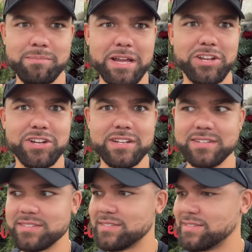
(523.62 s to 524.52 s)
My
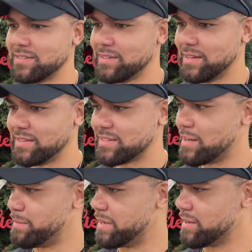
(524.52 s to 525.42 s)
goodness, it's
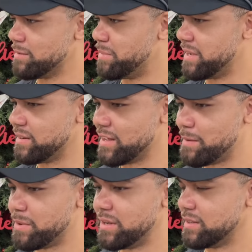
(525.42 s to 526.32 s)
coming. But I'm
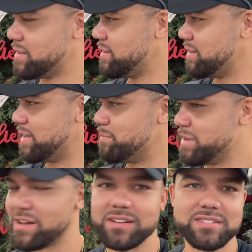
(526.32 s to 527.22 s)
gonna let
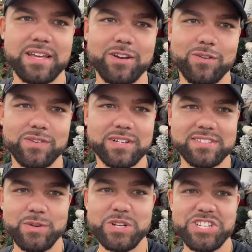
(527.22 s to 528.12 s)
Bianca take over and
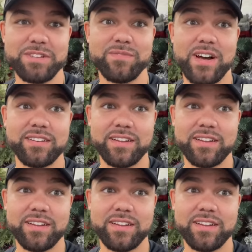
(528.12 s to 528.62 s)
see what she can find